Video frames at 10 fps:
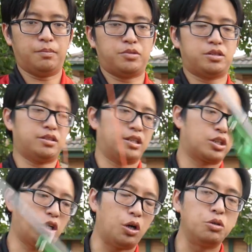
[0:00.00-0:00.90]
This is a
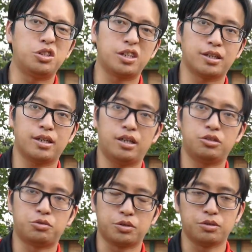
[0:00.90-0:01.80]
coaching
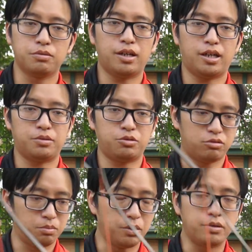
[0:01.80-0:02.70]
drill. You
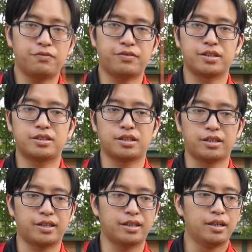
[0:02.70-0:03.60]
remove the finger
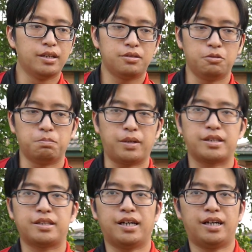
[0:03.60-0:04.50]
sling, you
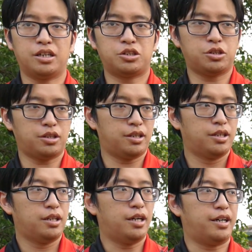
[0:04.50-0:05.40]
make the archer
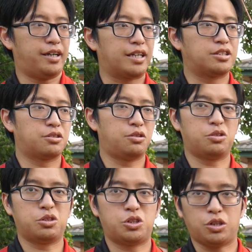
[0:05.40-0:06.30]

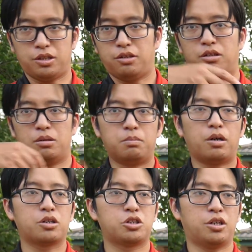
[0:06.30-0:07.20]
execute a shot or a
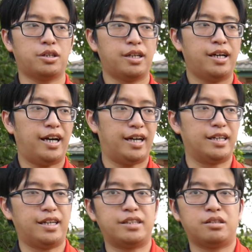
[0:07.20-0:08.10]
mock shot
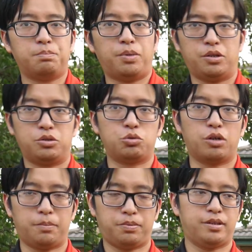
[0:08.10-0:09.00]
and let the bow
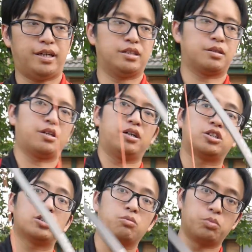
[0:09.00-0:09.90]
drop, and the
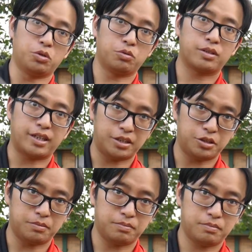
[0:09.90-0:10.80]
coach will catch it.